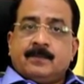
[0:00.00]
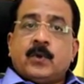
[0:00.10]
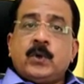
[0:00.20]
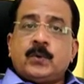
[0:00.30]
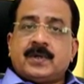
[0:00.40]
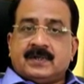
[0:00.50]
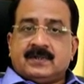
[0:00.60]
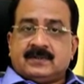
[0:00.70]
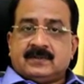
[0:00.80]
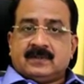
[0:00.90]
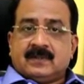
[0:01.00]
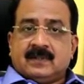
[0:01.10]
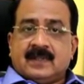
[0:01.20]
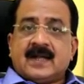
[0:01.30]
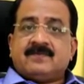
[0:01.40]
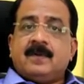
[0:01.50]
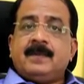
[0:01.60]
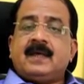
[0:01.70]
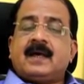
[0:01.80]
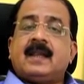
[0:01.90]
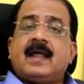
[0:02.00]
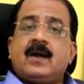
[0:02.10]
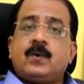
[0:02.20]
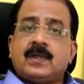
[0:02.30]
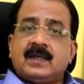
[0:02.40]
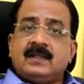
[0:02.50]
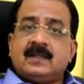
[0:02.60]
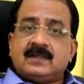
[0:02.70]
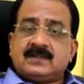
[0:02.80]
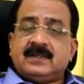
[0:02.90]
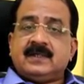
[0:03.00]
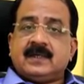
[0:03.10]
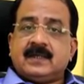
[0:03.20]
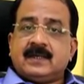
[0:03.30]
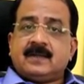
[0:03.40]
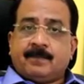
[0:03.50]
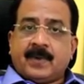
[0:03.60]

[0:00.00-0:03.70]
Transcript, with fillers: pollutants that will be allowed in a sintered